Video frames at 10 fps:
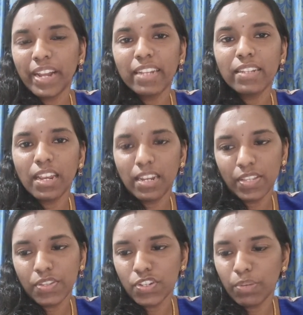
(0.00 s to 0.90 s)
write the
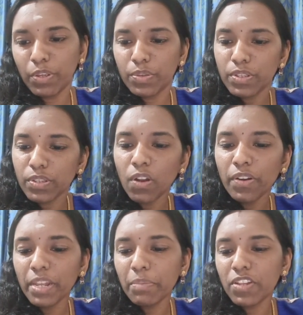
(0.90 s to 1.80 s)
indigestion because it's
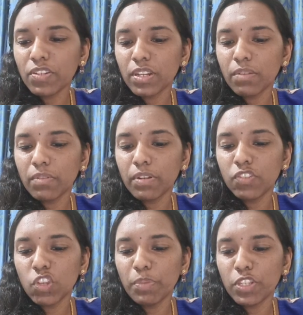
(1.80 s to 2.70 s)
already patient,
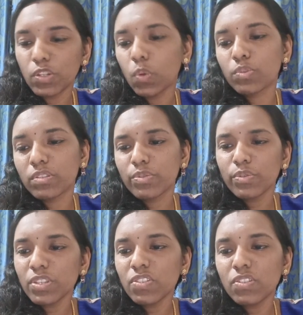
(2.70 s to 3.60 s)
the GP's knows.
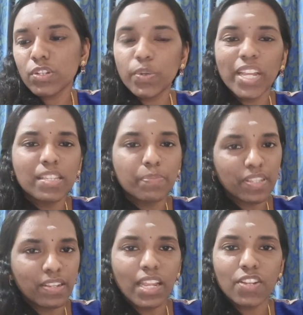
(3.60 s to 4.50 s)
So just today's
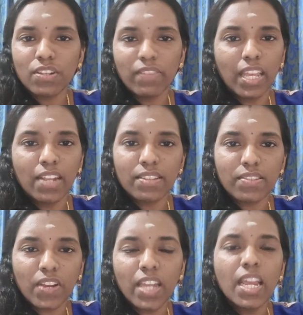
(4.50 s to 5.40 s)
presentation we can
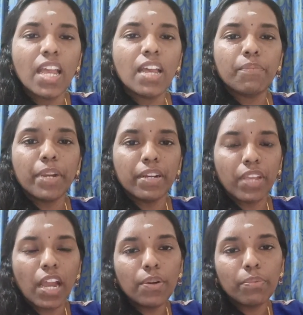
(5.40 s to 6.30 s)
just write,
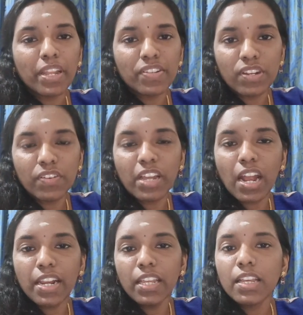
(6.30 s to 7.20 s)
but we have to mention
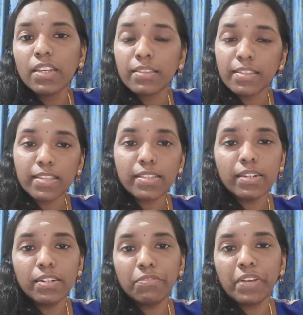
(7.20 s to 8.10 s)
regarding this is
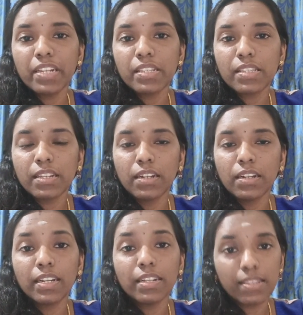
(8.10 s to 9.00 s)
girlfriend's
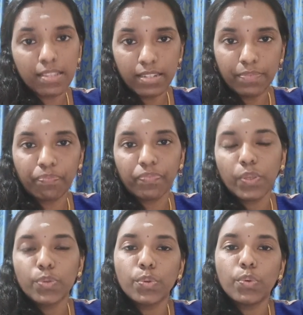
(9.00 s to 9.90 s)
concern.
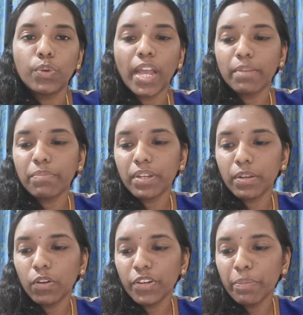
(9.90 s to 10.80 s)
So, and
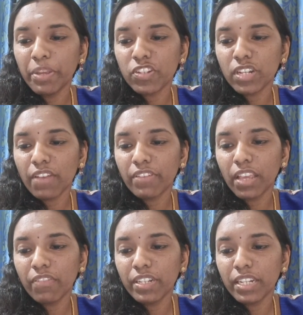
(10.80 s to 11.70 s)
already patient
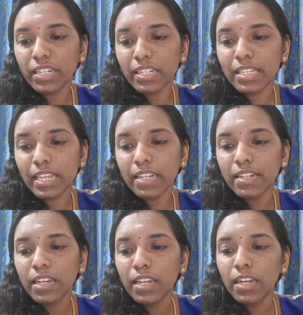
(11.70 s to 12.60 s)
have given the
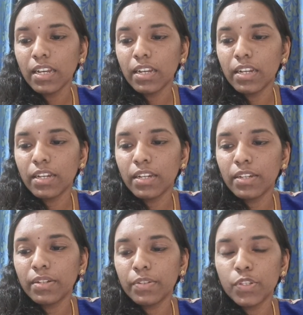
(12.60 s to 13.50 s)
consent
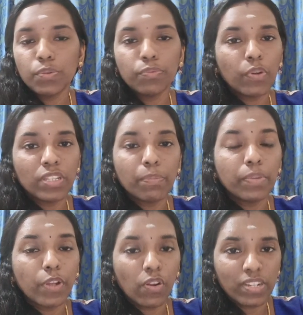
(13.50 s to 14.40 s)
for the
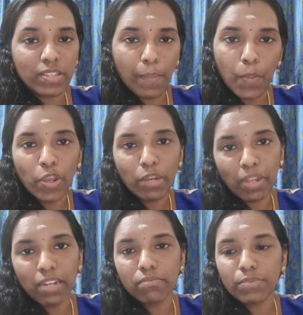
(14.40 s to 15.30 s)
doctor's
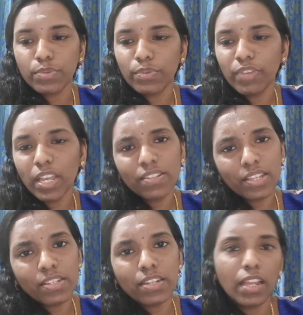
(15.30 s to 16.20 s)
appointment. So we can
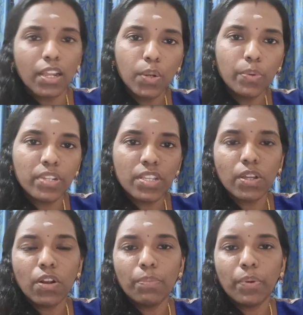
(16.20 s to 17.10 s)
just include
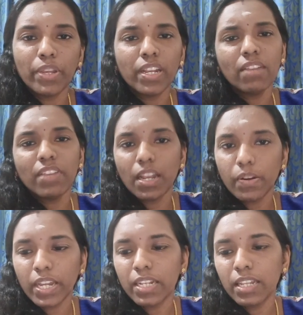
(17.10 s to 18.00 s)
these all points and we
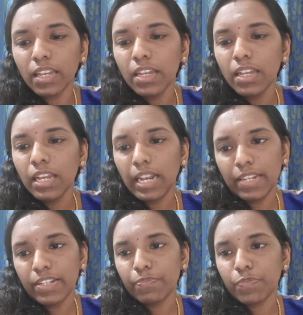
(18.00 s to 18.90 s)
can write the
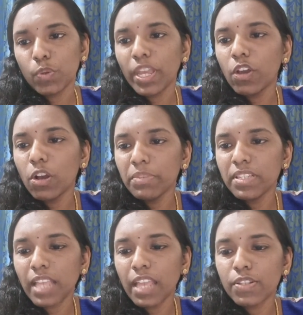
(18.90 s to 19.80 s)
letter. So I hope
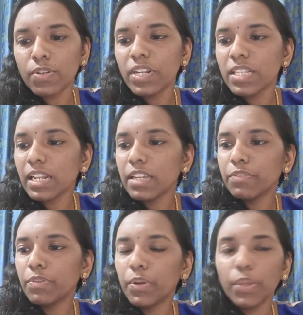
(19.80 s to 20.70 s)
this case note is
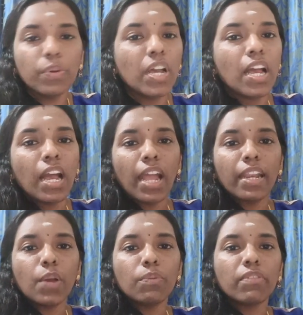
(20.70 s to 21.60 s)
clear for you.
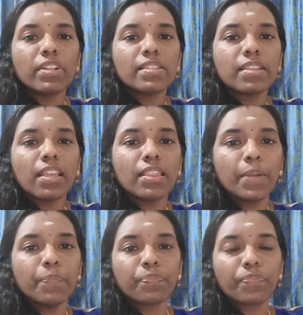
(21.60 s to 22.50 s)
And now we will see
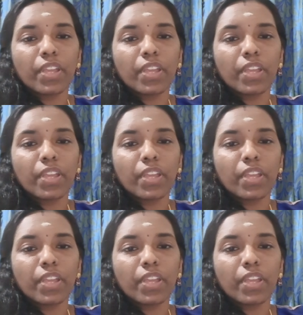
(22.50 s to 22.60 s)
the